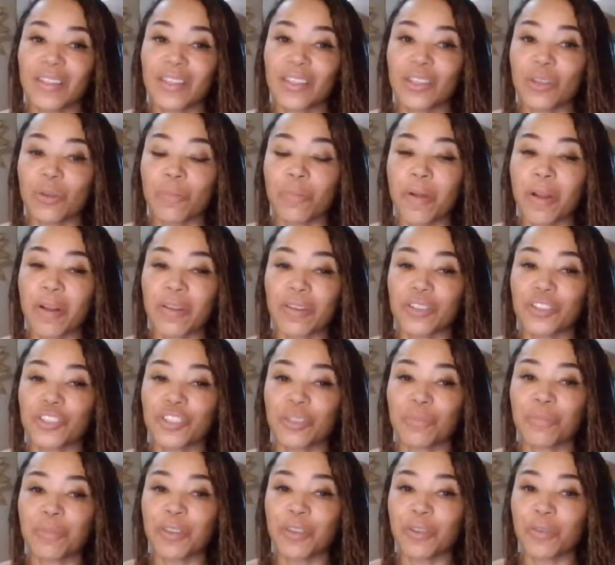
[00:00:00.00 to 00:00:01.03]
Your partner
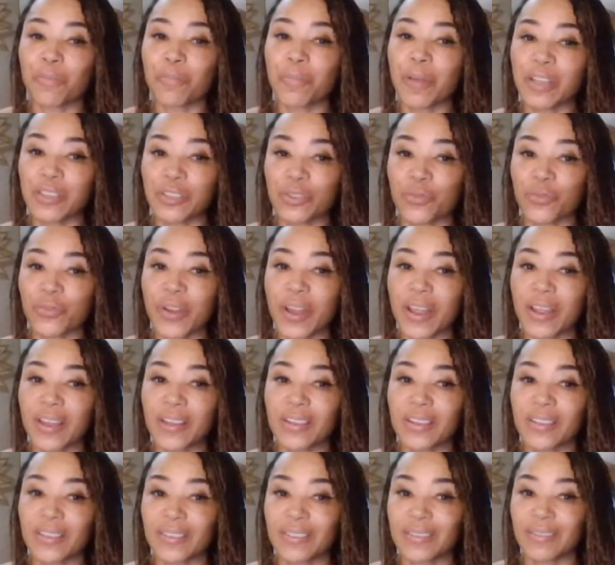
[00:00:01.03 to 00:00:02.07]
should be your best
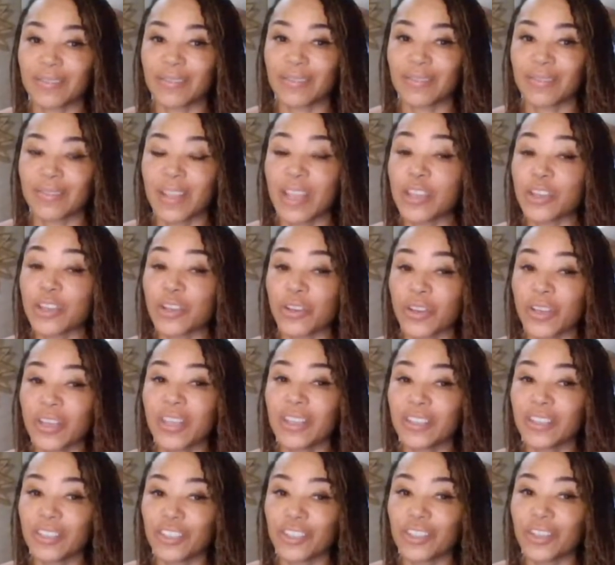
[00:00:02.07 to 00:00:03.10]
friend, and your
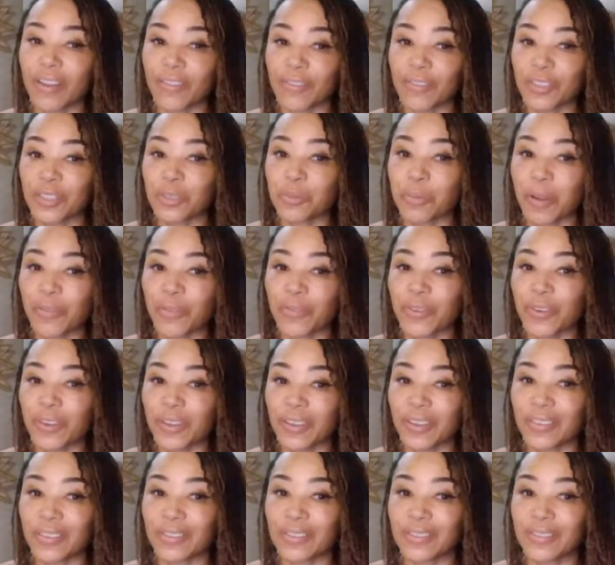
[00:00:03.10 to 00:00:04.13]
kids should have respect for
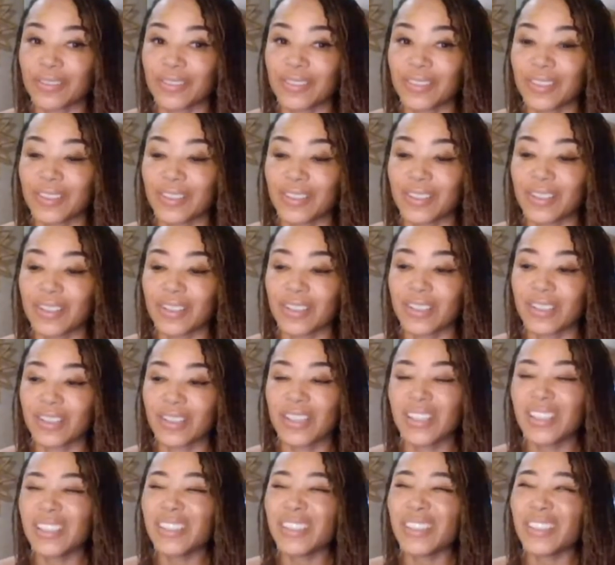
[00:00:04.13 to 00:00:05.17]
you.
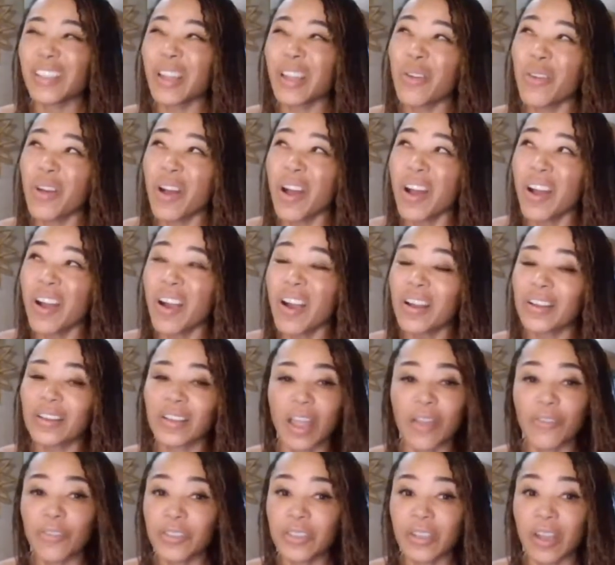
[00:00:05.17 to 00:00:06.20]
It's so hard.
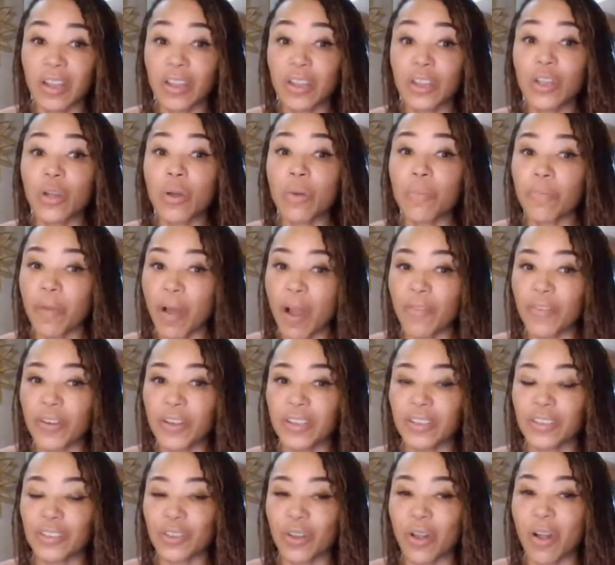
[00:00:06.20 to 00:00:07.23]
Life is not.
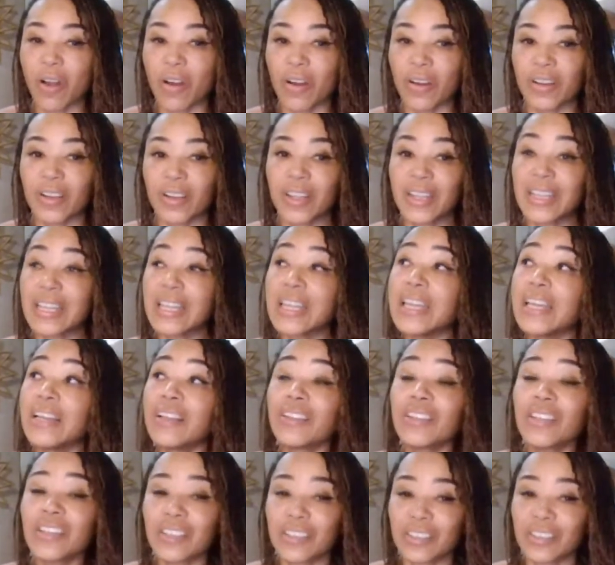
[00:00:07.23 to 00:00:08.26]
Poverty is hard.
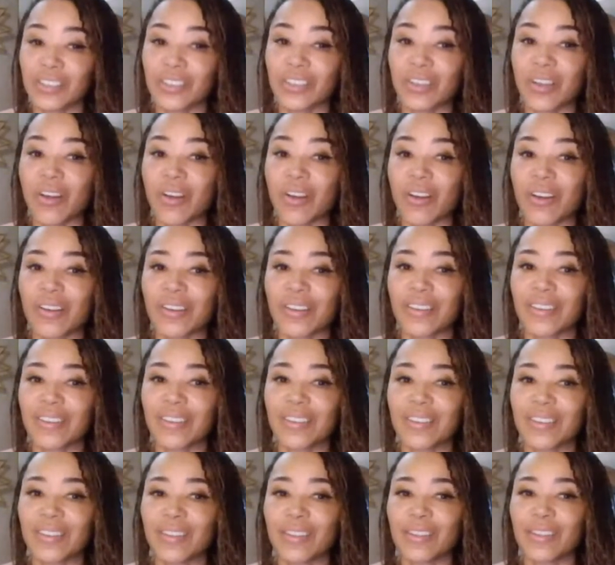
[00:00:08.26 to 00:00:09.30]
Illness is hard.
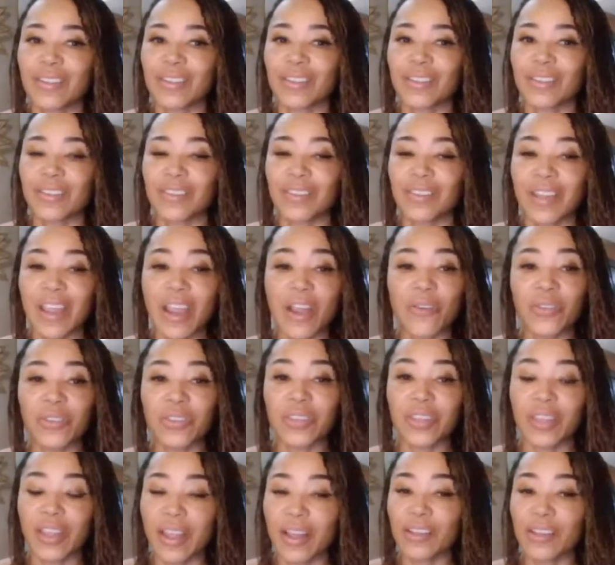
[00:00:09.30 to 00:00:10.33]

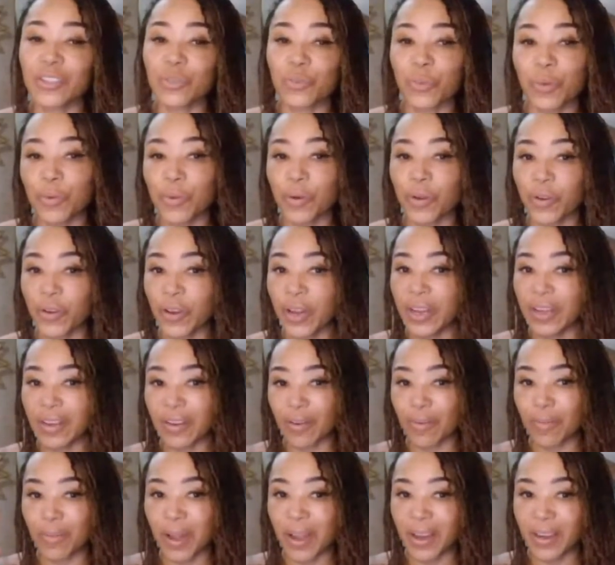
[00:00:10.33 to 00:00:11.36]
Everything else we create in
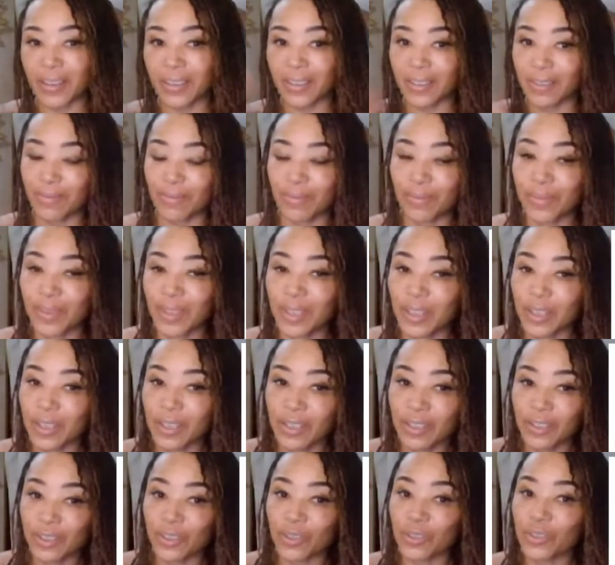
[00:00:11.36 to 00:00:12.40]
our mind.
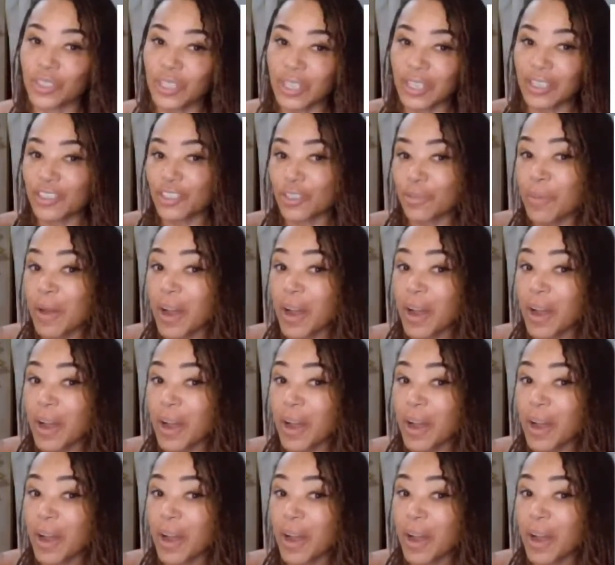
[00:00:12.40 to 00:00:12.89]
So change your